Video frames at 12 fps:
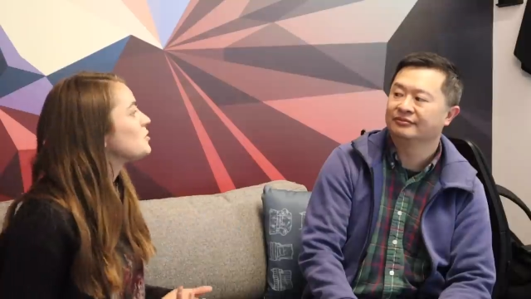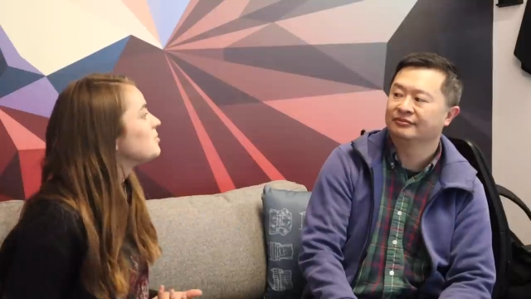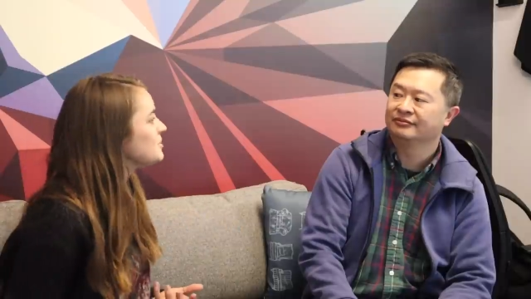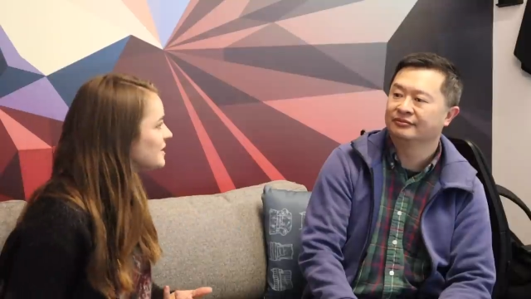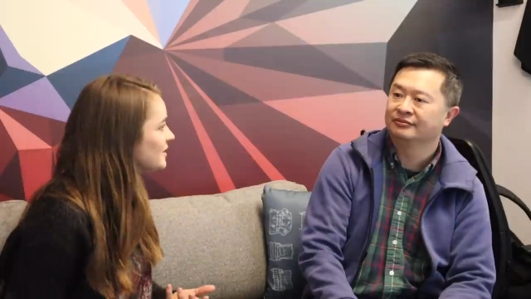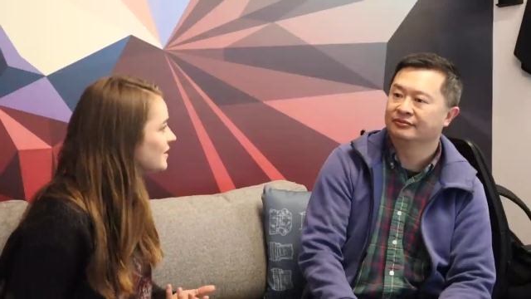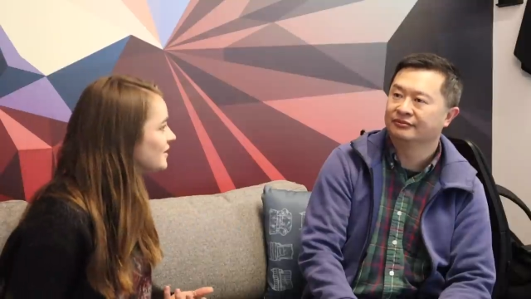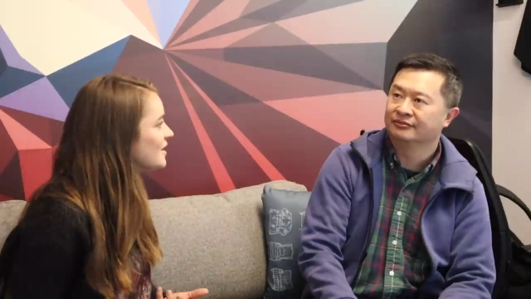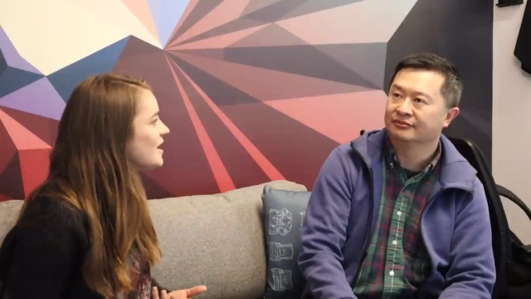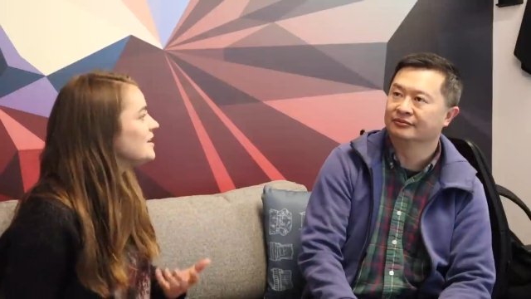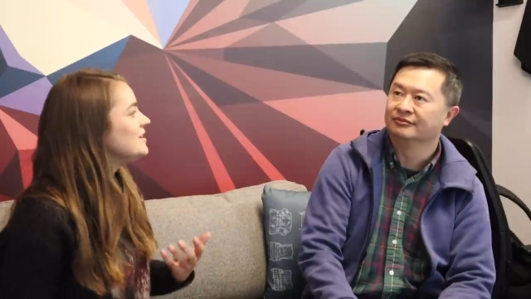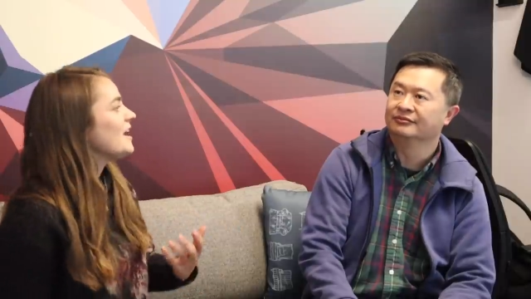Speaker 1: to appeal,
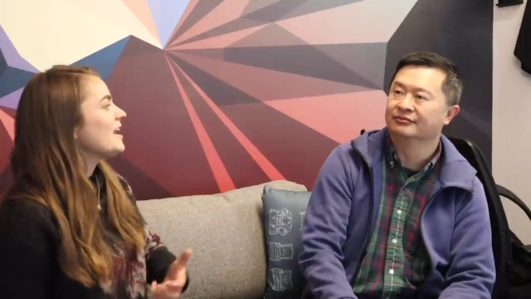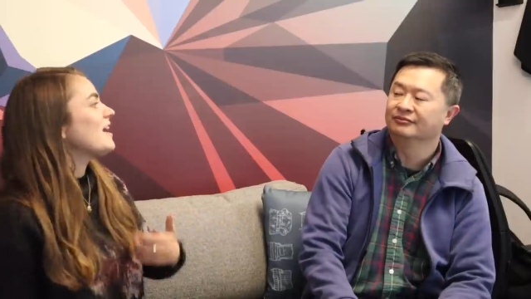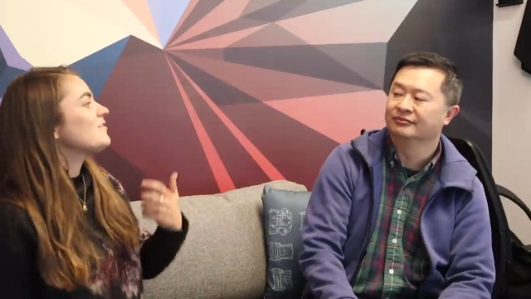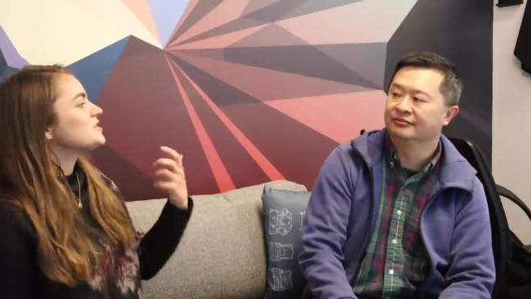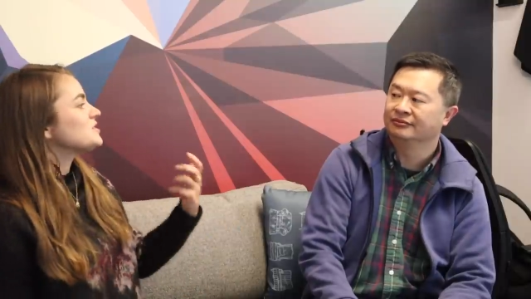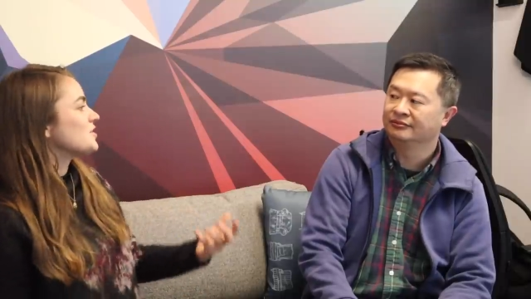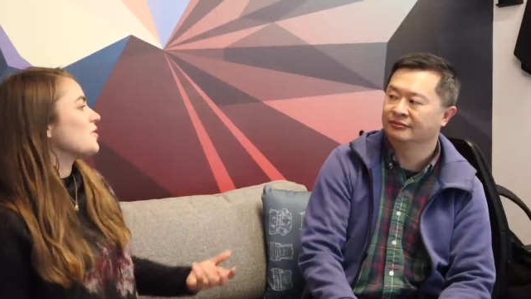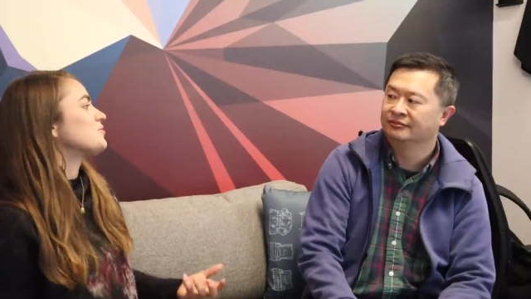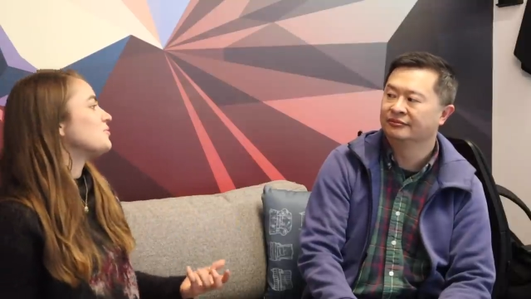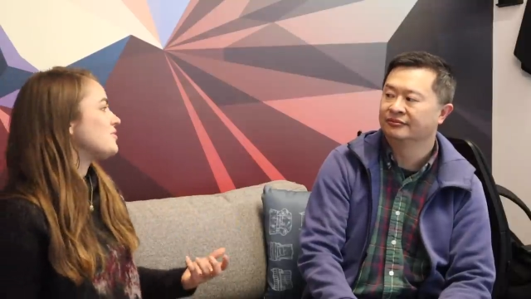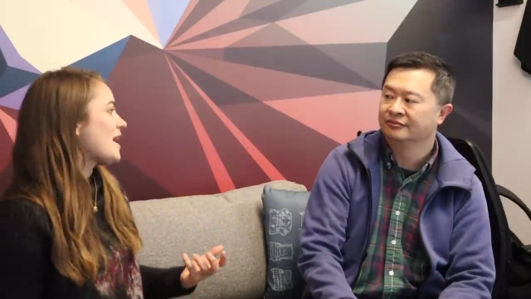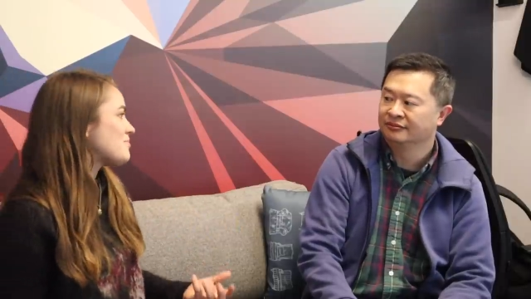not having to go
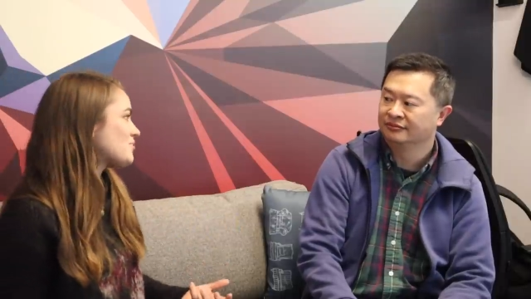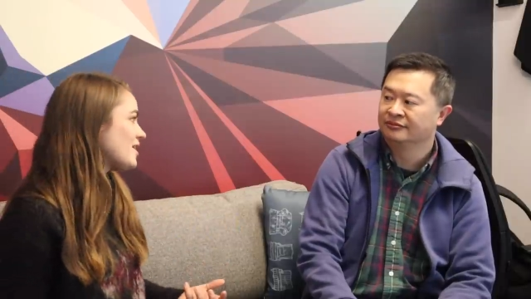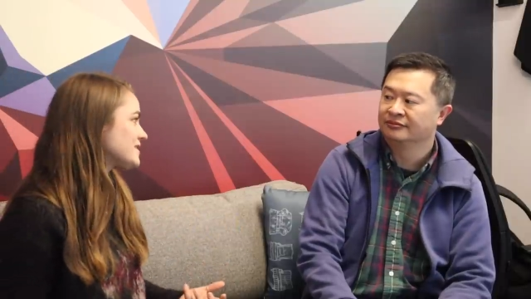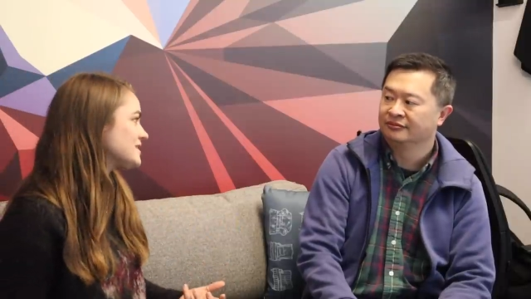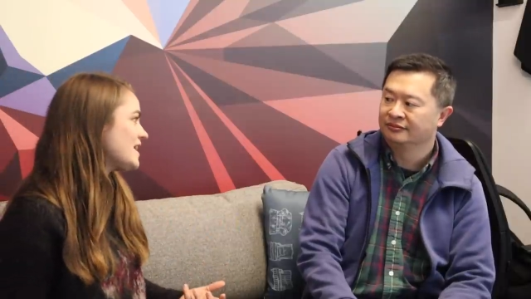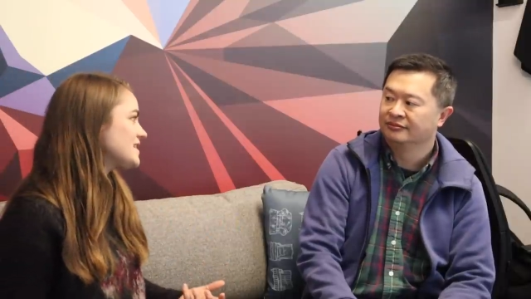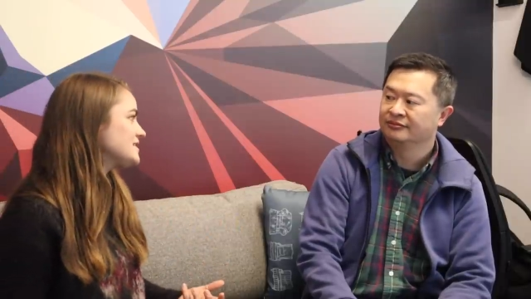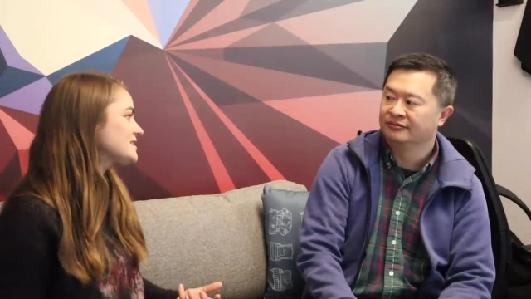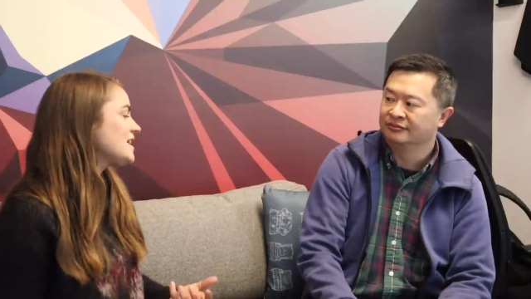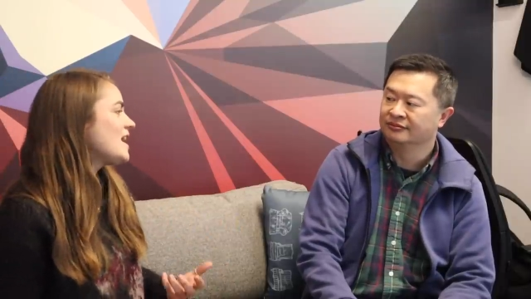through that process,